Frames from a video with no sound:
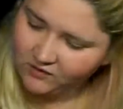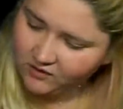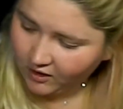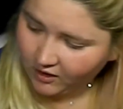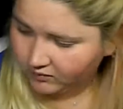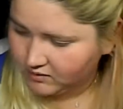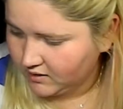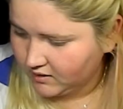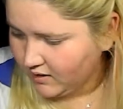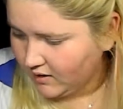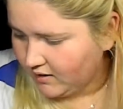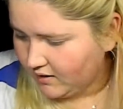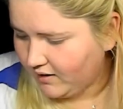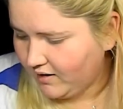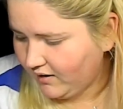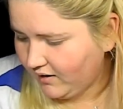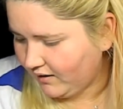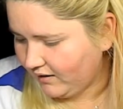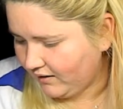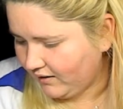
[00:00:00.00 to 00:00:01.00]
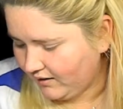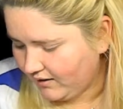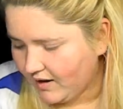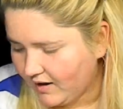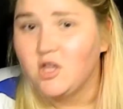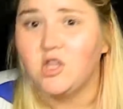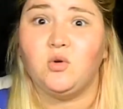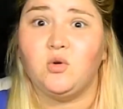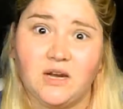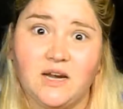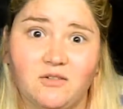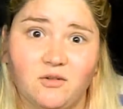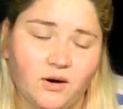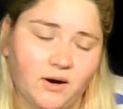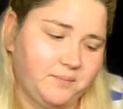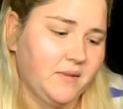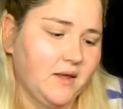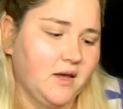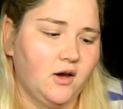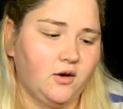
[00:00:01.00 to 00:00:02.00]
if you don't. You get it everywhere.